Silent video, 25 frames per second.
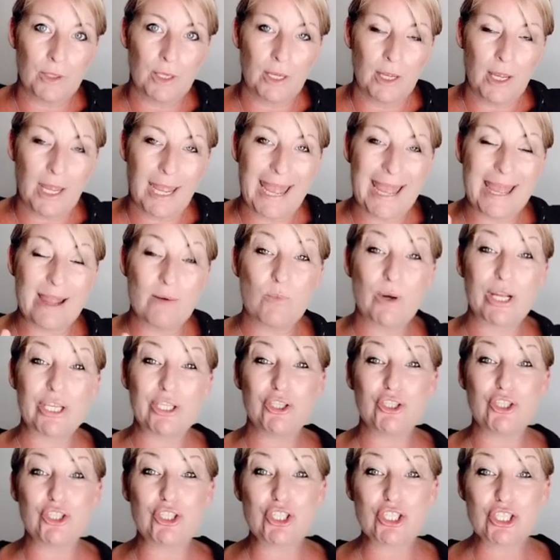And when
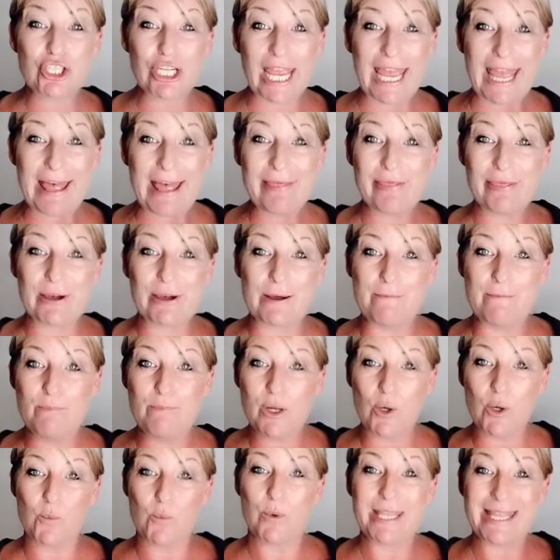you share
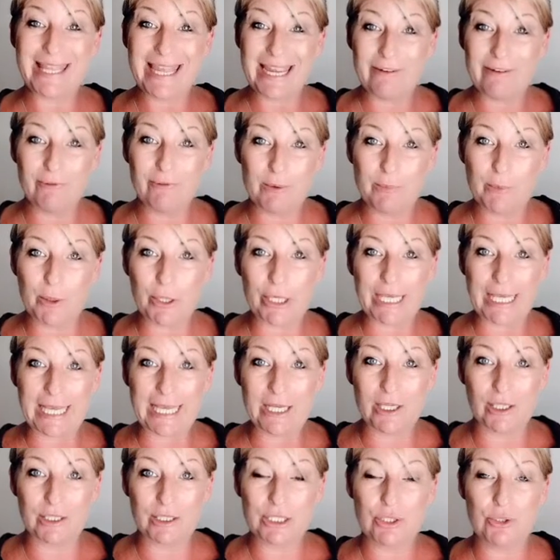them with everybody
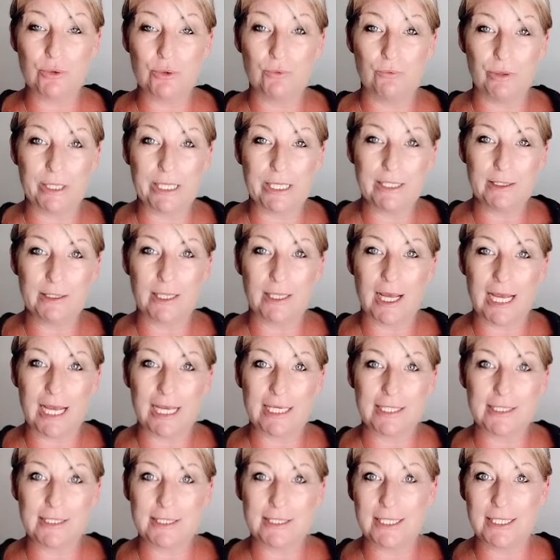else, you'll
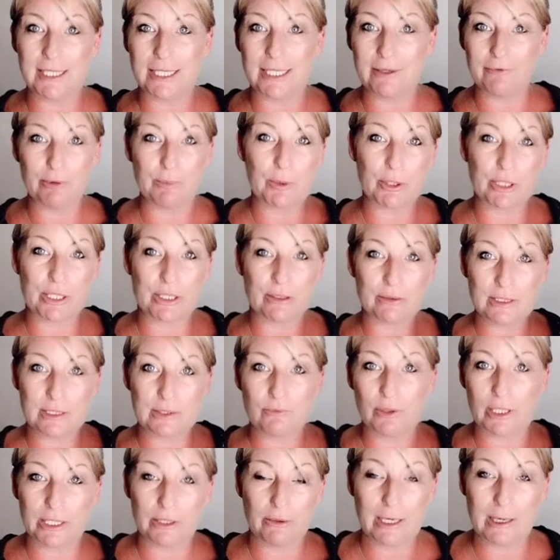realize that everybody else is
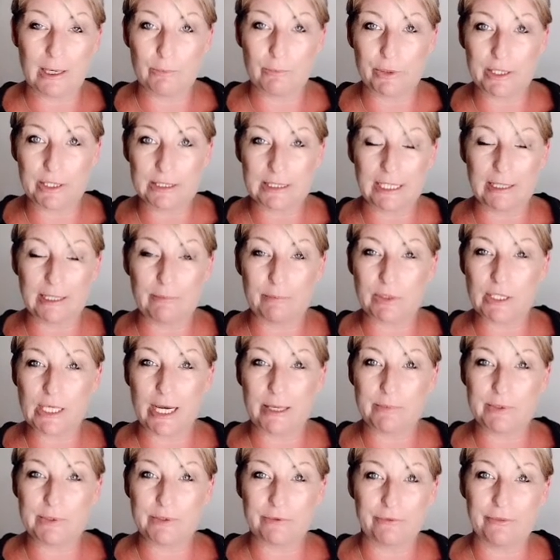running around with the same
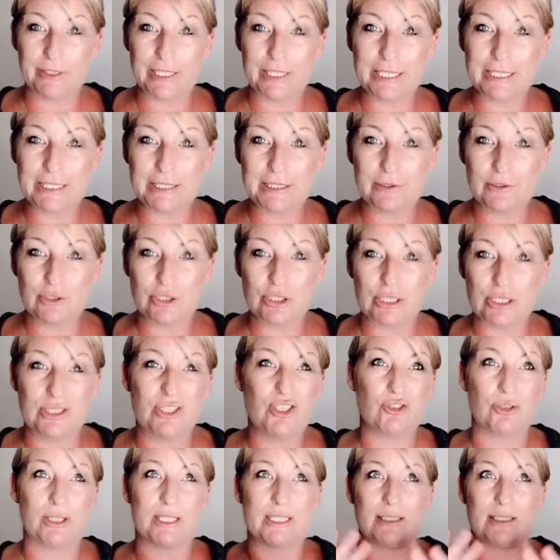types of fears, just
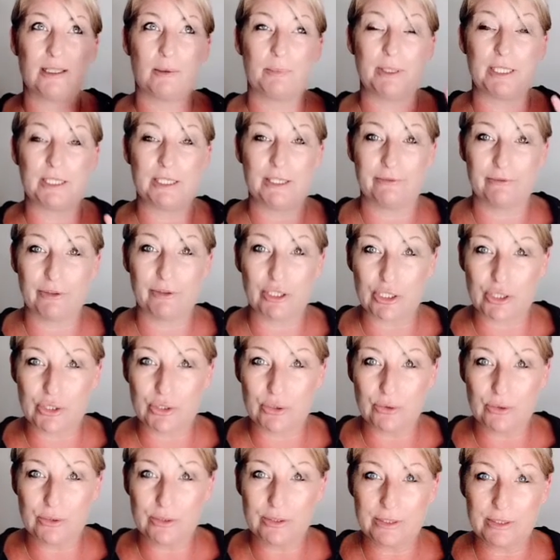dressed up in different
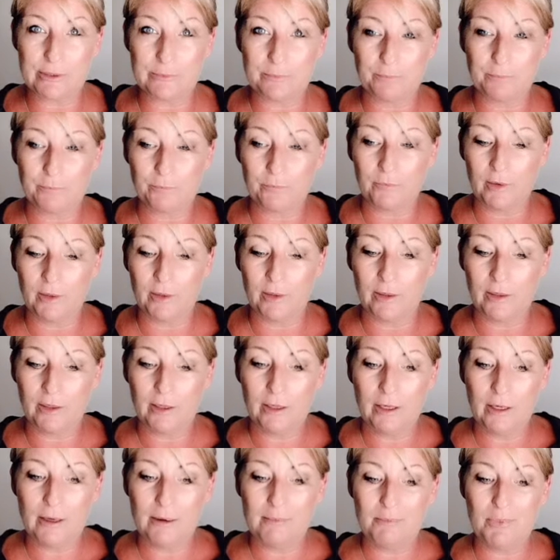suits.
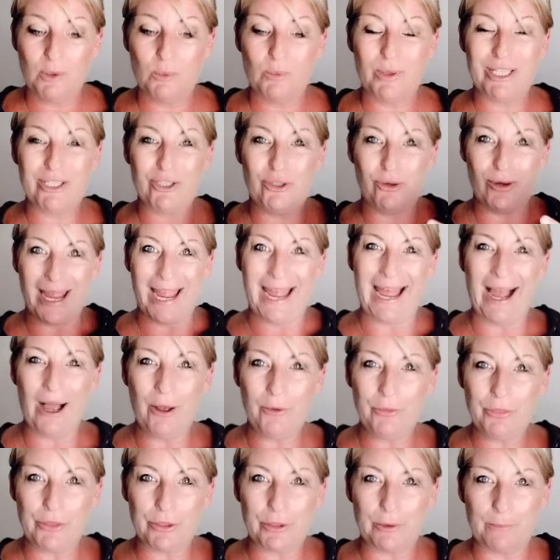But when you
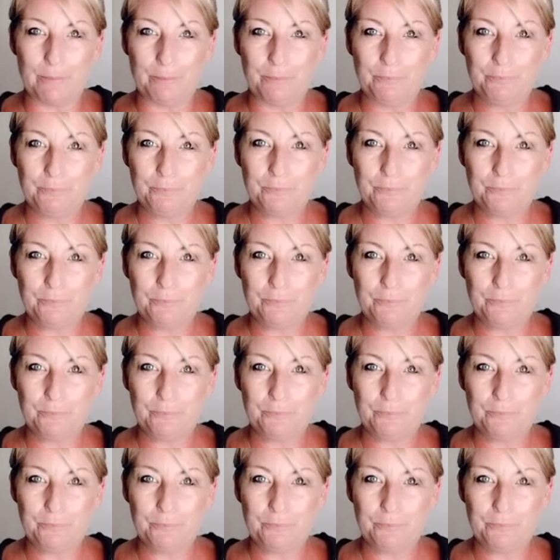out them